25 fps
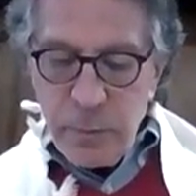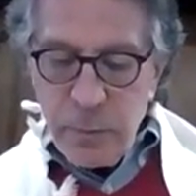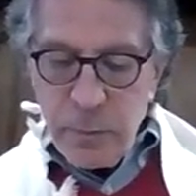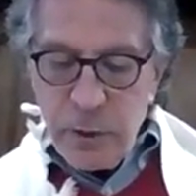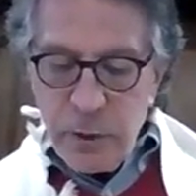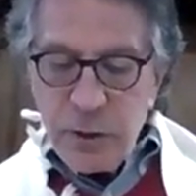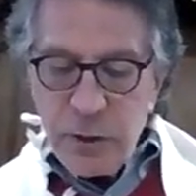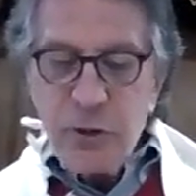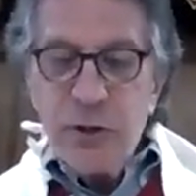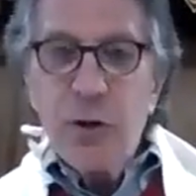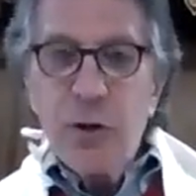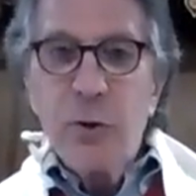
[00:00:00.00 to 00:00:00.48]

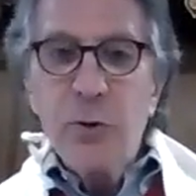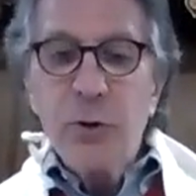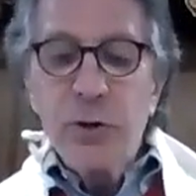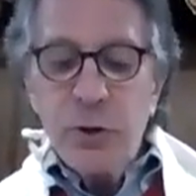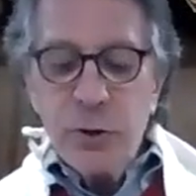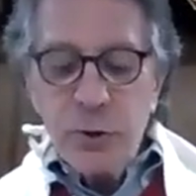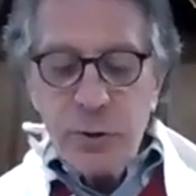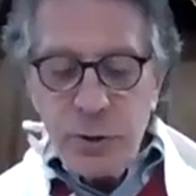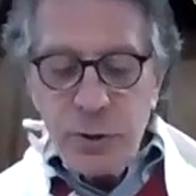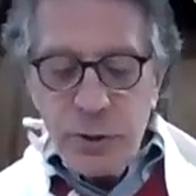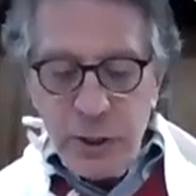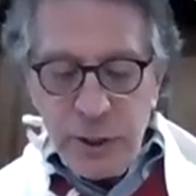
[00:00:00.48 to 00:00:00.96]
The
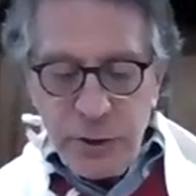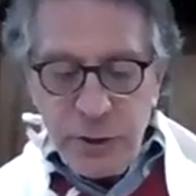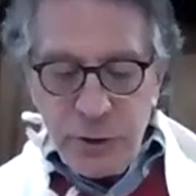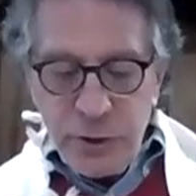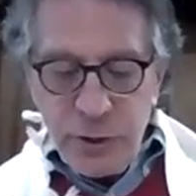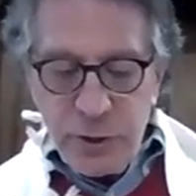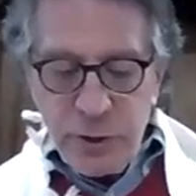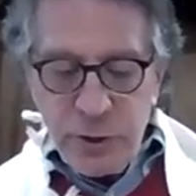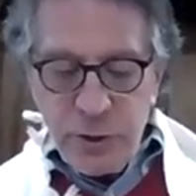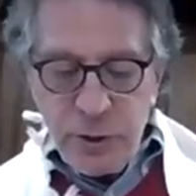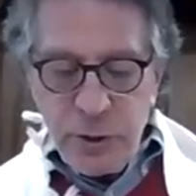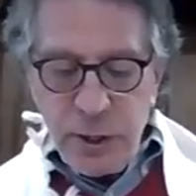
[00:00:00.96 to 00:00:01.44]
social
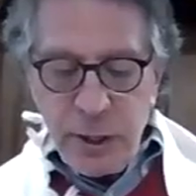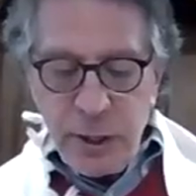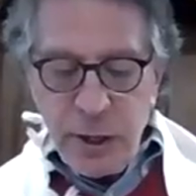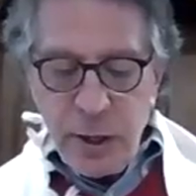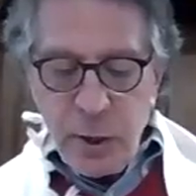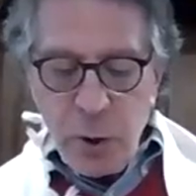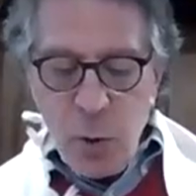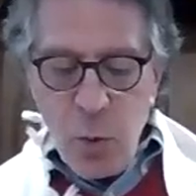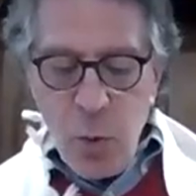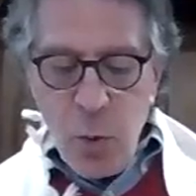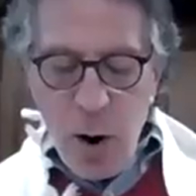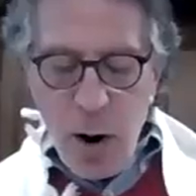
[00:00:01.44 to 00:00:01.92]
distancing
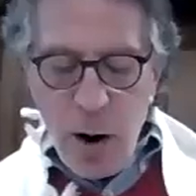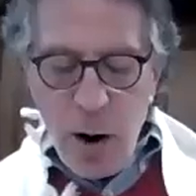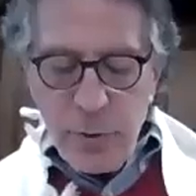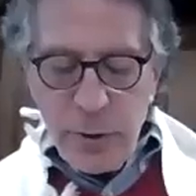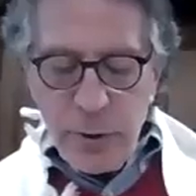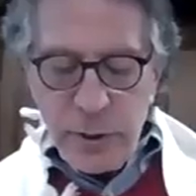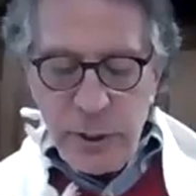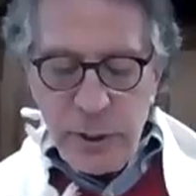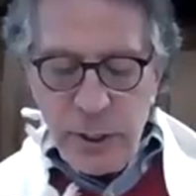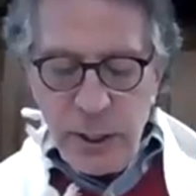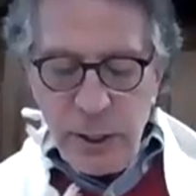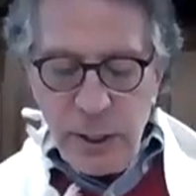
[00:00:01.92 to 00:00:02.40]
and
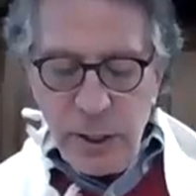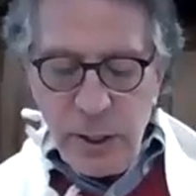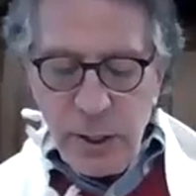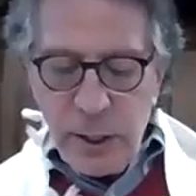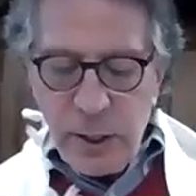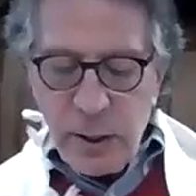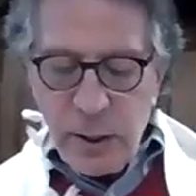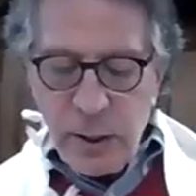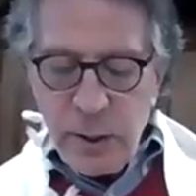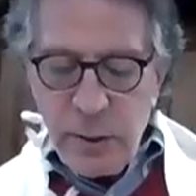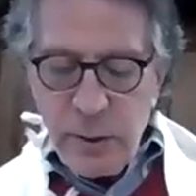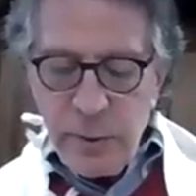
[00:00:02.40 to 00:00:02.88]
quarantining,